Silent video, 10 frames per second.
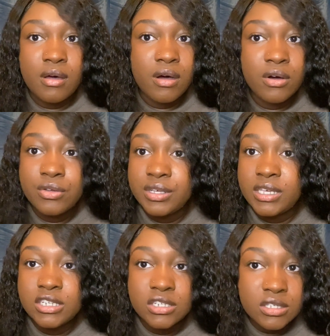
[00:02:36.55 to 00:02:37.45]
oh, the
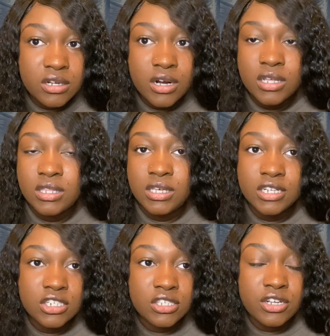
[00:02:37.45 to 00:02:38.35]
kitchen's dirty, the
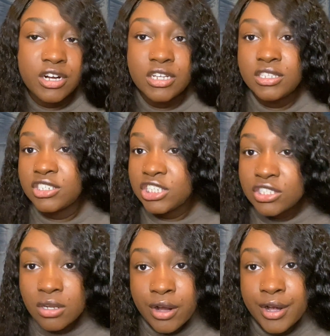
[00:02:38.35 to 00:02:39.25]
kitchen's dirty, the sheets are
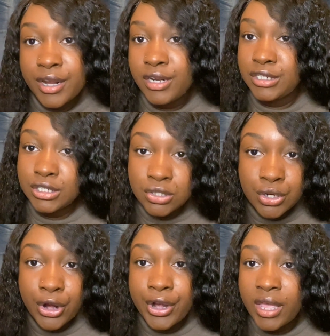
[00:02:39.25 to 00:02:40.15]
dirty, the sheets are
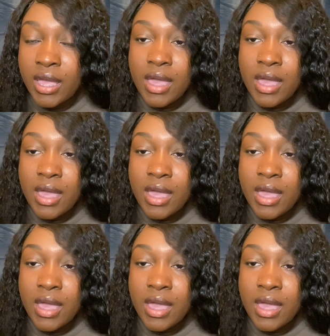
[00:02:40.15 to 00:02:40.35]
dirty.